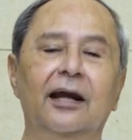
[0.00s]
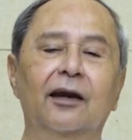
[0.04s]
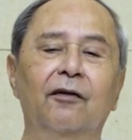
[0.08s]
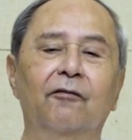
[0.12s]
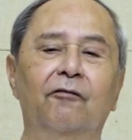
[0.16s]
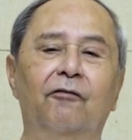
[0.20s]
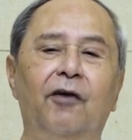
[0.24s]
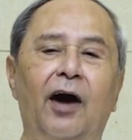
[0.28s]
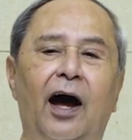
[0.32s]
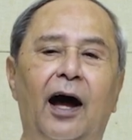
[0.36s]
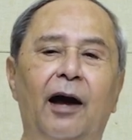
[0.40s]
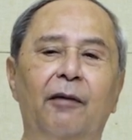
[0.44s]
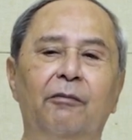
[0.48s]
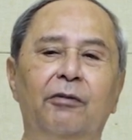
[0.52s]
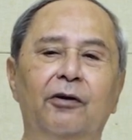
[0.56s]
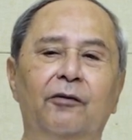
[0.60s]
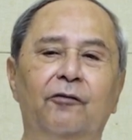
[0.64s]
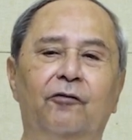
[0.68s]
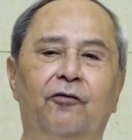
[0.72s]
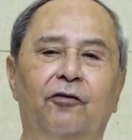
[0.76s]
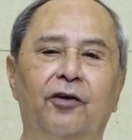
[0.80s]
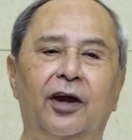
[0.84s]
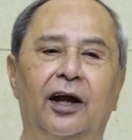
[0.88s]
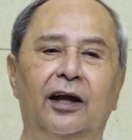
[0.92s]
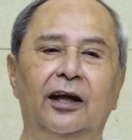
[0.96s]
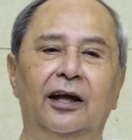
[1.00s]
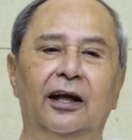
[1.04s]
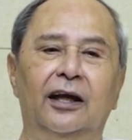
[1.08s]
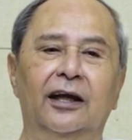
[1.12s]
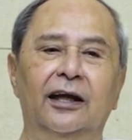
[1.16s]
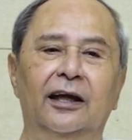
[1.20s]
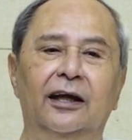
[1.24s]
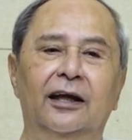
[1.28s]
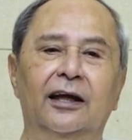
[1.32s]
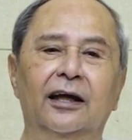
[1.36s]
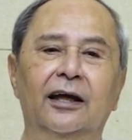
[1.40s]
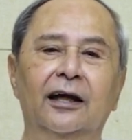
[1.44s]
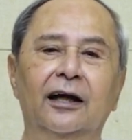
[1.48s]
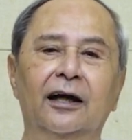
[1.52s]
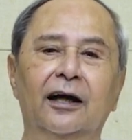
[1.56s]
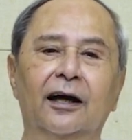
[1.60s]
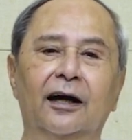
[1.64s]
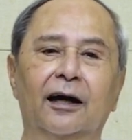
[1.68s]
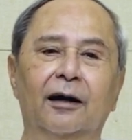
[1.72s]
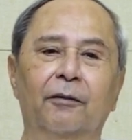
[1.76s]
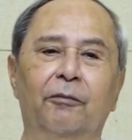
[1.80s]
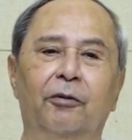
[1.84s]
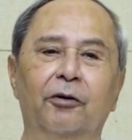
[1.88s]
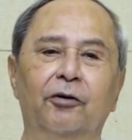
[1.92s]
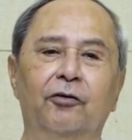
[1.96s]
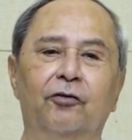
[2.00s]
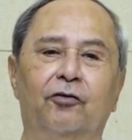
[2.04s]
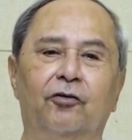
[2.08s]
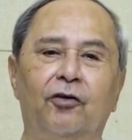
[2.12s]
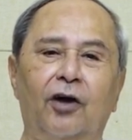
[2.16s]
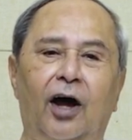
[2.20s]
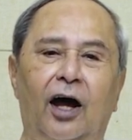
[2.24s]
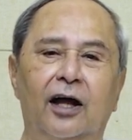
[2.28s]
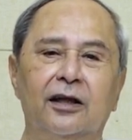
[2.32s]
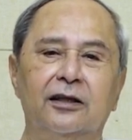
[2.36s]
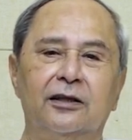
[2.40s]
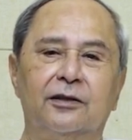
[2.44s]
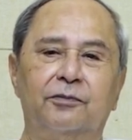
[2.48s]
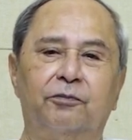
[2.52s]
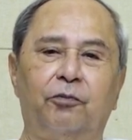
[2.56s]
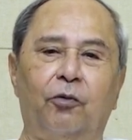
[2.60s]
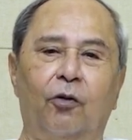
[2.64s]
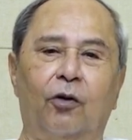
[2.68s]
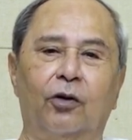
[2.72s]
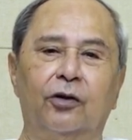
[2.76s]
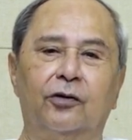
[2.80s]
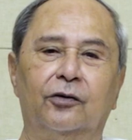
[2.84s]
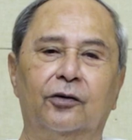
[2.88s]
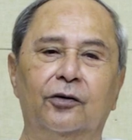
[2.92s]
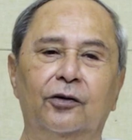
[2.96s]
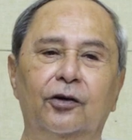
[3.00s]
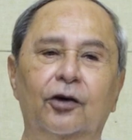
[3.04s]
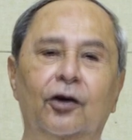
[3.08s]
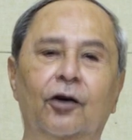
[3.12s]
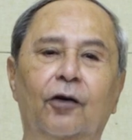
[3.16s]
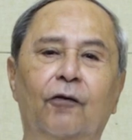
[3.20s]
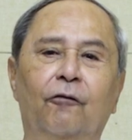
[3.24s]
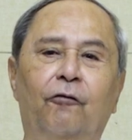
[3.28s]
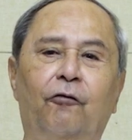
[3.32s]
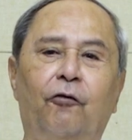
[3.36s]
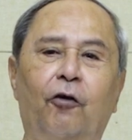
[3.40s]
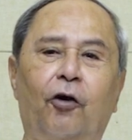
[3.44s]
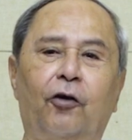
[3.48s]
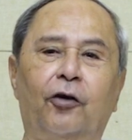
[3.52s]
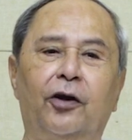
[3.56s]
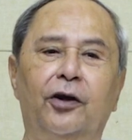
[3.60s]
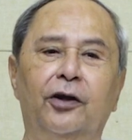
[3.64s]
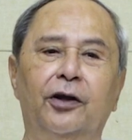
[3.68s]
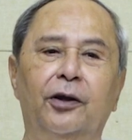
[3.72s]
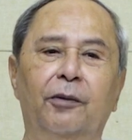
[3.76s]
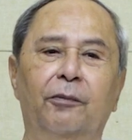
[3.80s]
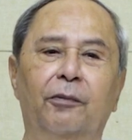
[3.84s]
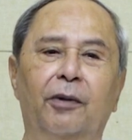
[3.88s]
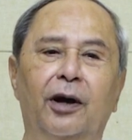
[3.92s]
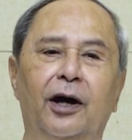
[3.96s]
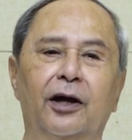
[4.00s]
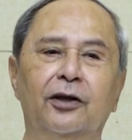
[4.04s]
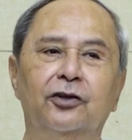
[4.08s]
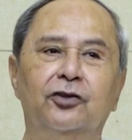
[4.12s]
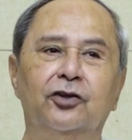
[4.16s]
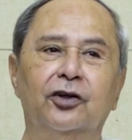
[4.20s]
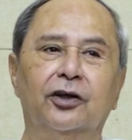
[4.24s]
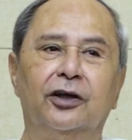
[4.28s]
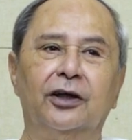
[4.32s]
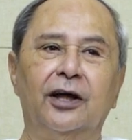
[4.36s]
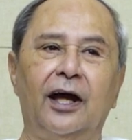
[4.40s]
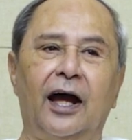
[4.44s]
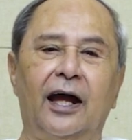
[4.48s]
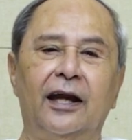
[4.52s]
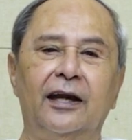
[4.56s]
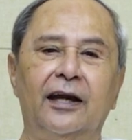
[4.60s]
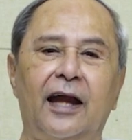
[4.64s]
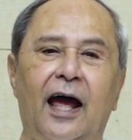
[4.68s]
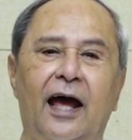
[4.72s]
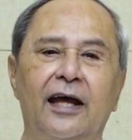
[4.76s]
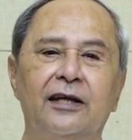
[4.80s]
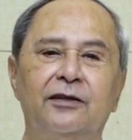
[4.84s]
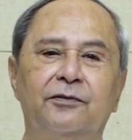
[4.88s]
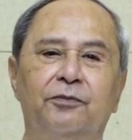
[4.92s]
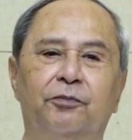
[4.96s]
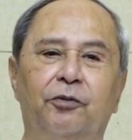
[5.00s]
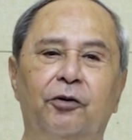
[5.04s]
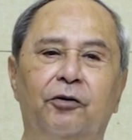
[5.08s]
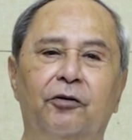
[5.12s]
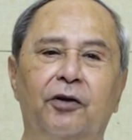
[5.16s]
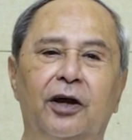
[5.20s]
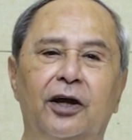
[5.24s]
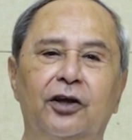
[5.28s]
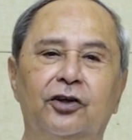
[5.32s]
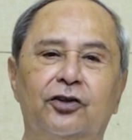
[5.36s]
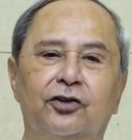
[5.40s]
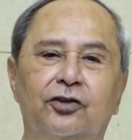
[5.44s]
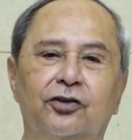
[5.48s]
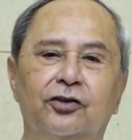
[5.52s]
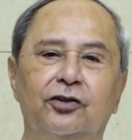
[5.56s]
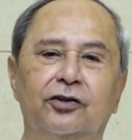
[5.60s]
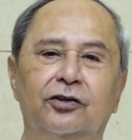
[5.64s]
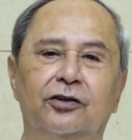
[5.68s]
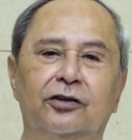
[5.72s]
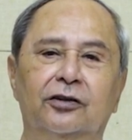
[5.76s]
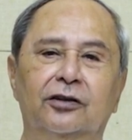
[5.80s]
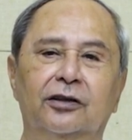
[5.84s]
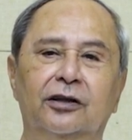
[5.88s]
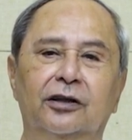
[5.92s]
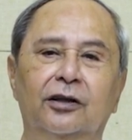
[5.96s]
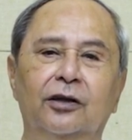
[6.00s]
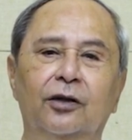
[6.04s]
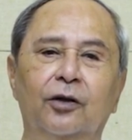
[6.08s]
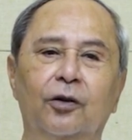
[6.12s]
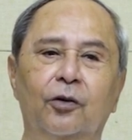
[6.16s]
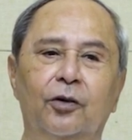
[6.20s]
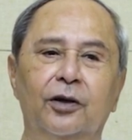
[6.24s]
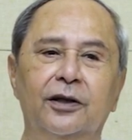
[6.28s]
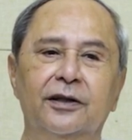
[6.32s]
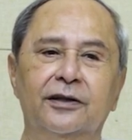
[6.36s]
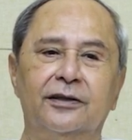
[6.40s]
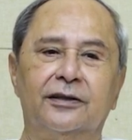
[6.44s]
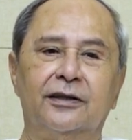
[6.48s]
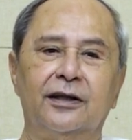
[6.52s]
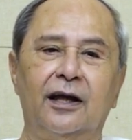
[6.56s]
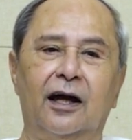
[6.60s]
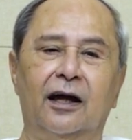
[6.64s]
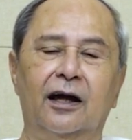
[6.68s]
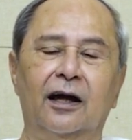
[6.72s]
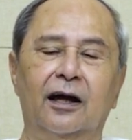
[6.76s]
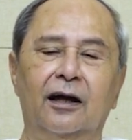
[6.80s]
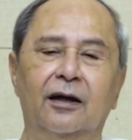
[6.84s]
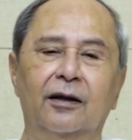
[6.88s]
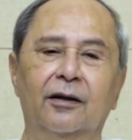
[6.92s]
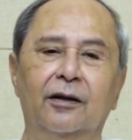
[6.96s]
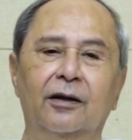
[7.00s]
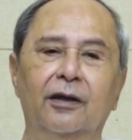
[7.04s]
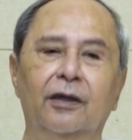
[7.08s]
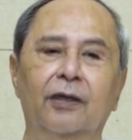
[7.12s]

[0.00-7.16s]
environment-friendly urban transport for an emerging and aspirational Odisha,